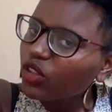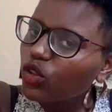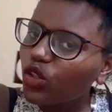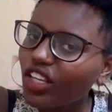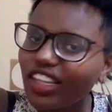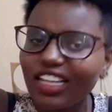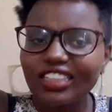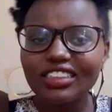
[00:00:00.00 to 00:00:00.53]

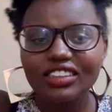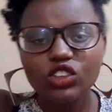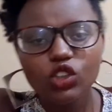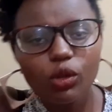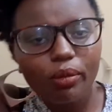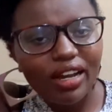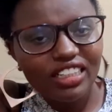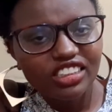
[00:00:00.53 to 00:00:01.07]
sure that is
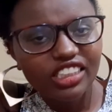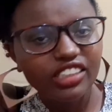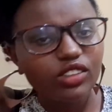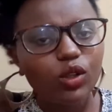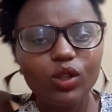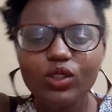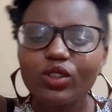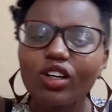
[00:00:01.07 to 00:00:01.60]
your budget.
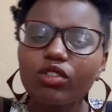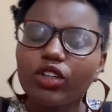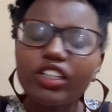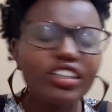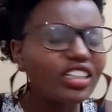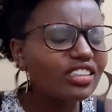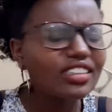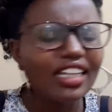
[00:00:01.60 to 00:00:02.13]
Also
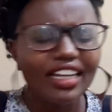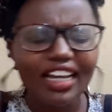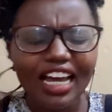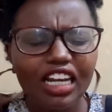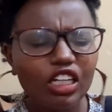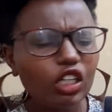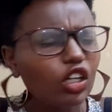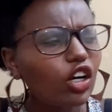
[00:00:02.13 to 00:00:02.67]
avoid things like
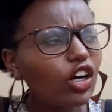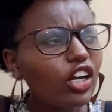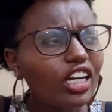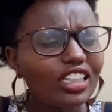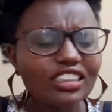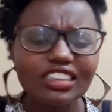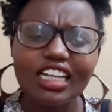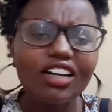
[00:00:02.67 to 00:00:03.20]
alcohol
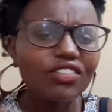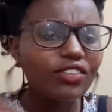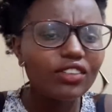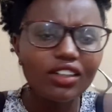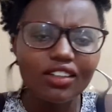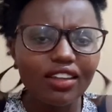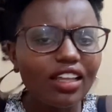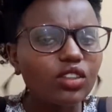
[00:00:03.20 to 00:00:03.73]
and stuff.
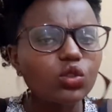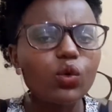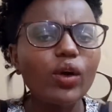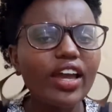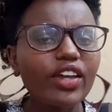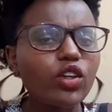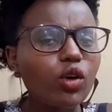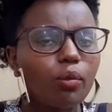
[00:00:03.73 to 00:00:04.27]
That's
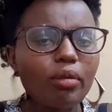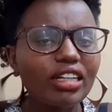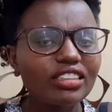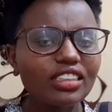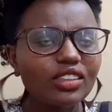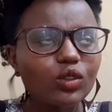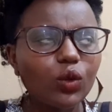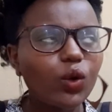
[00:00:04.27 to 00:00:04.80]
where your
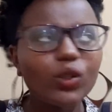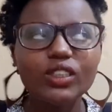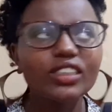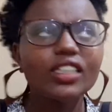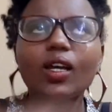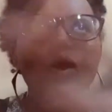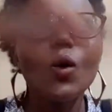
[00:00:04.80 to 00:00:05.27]
budget goes